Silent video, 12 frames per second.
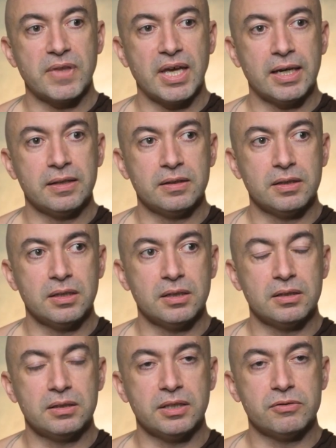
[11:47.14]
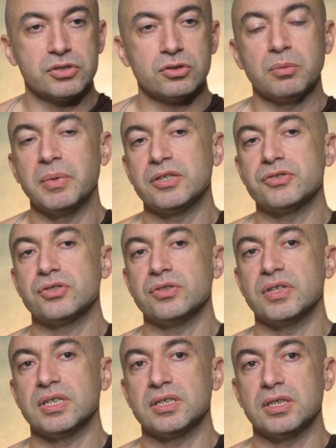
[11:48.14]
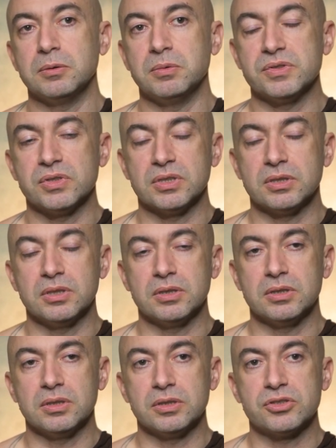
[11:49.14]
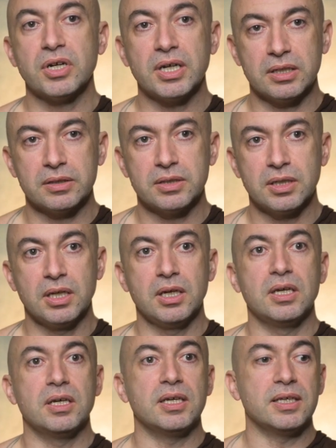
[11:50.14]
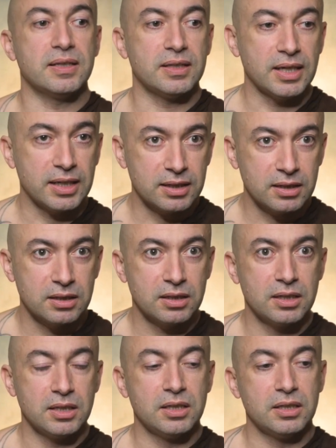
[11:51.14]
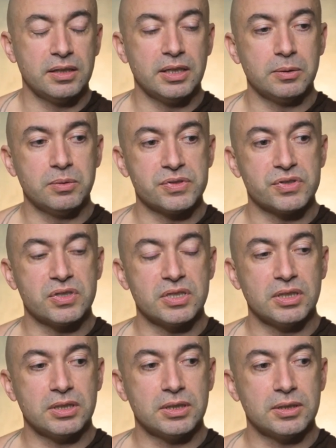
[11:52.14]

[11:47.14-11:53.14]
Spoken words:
And there is no mention that he was a child. And then there was the